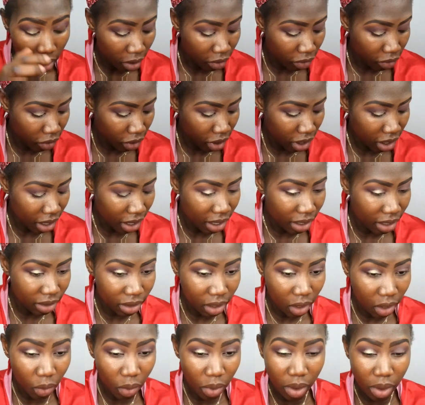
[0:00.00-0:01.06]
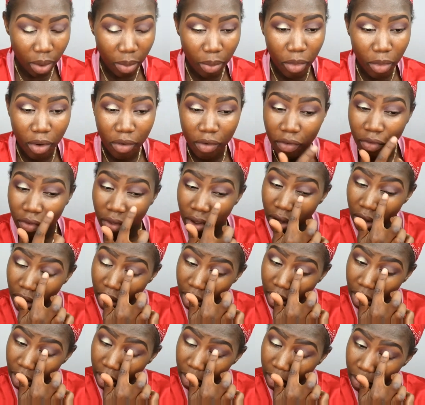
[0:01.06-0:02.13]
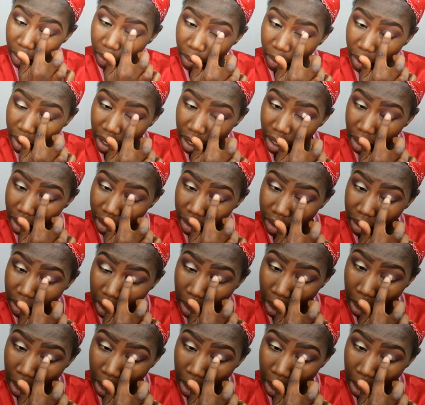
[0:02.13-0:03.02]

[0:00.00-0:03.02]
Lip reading: I've realized that with the Morphe palette,